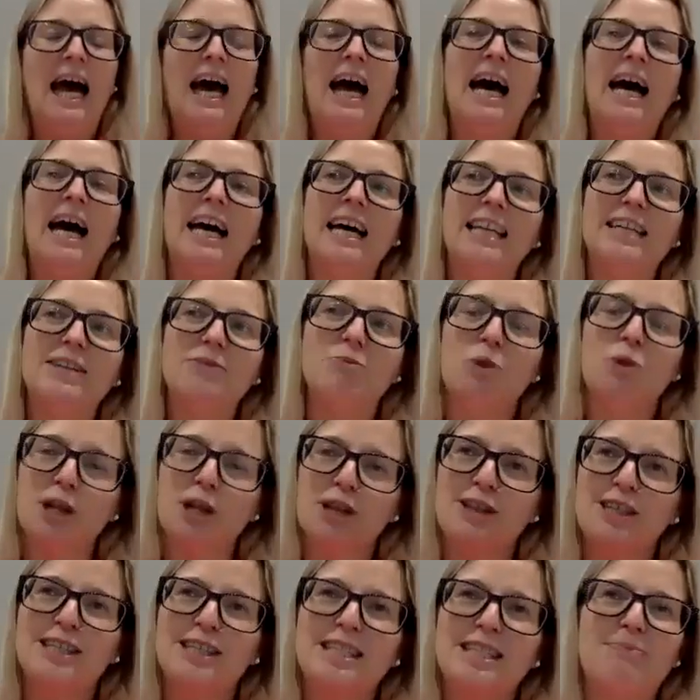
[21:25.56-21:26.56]
And one
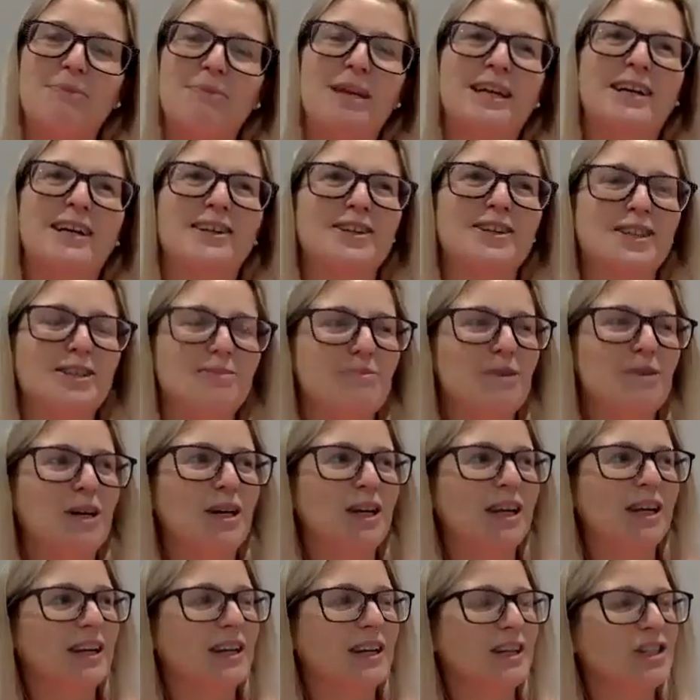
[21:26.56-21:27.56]
of the speakers,
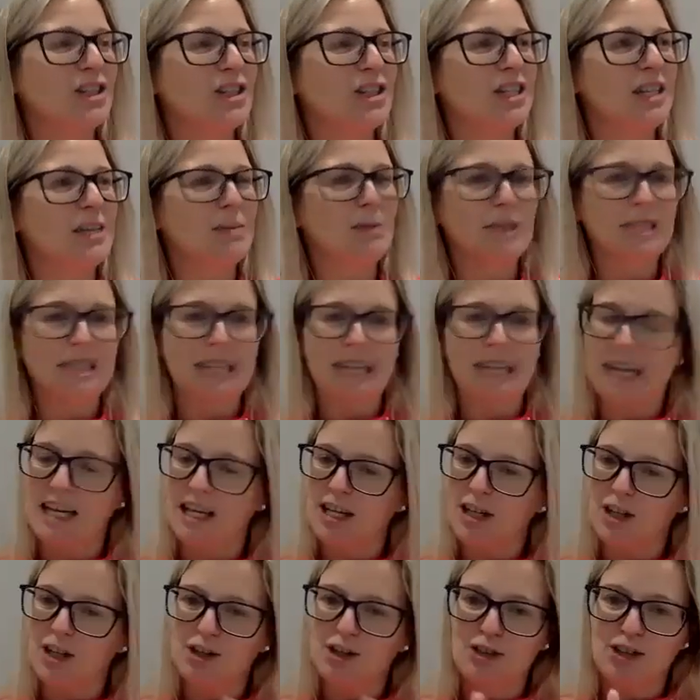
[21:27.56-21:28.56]
Monica, she was like,